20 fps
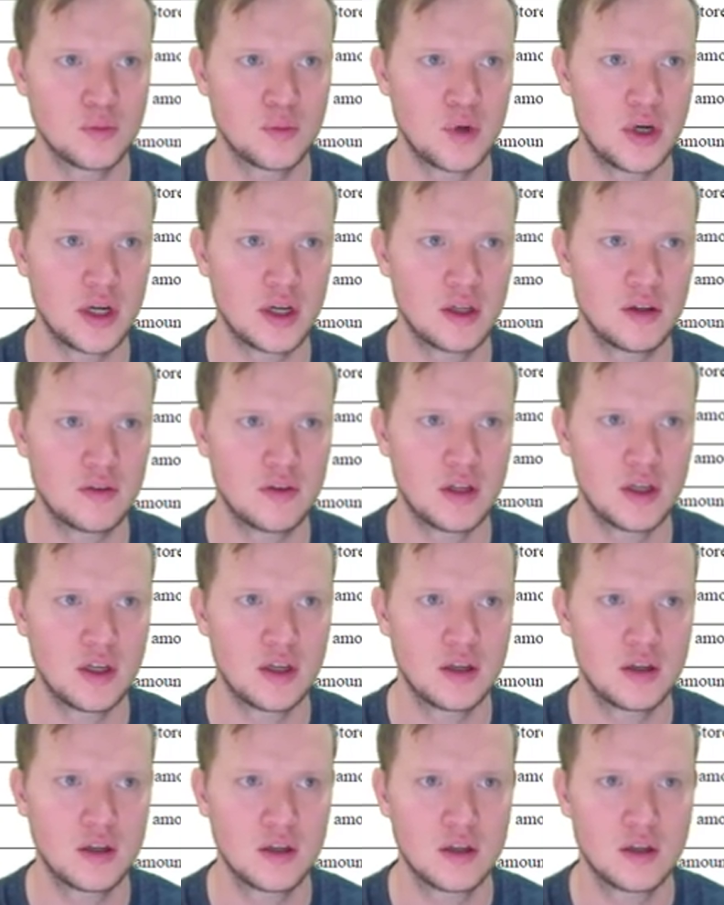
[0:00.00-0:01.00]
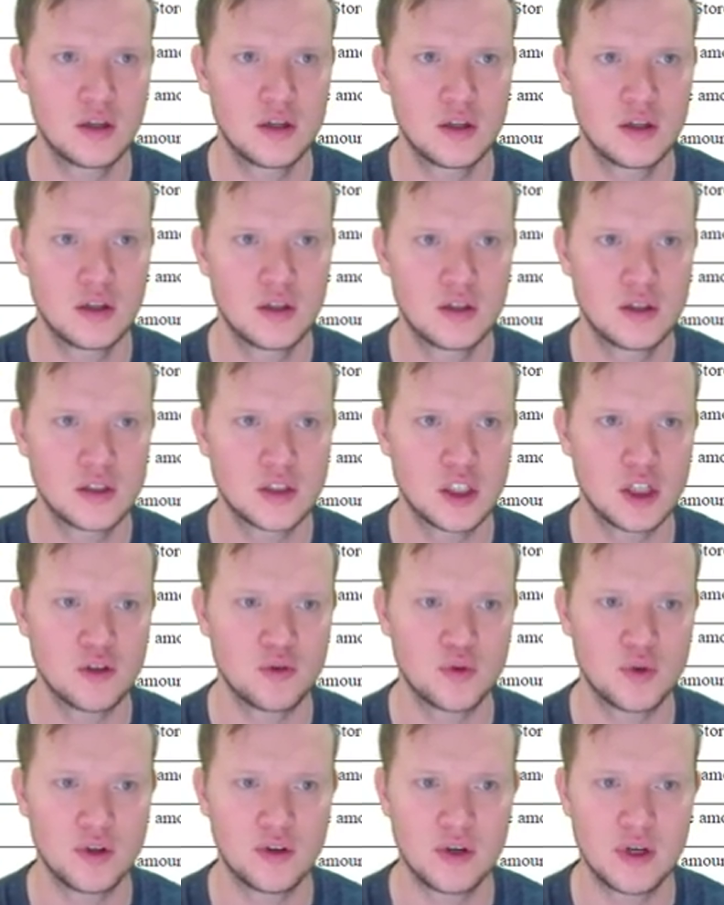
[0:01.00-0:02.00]
bracket there. See
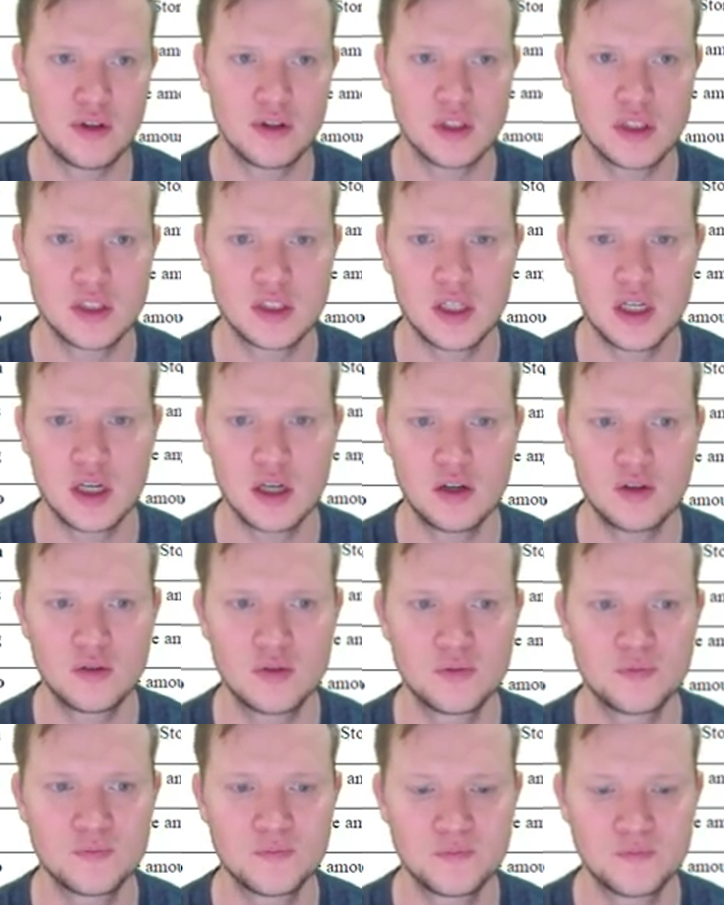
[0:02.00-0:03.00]
if we run this now,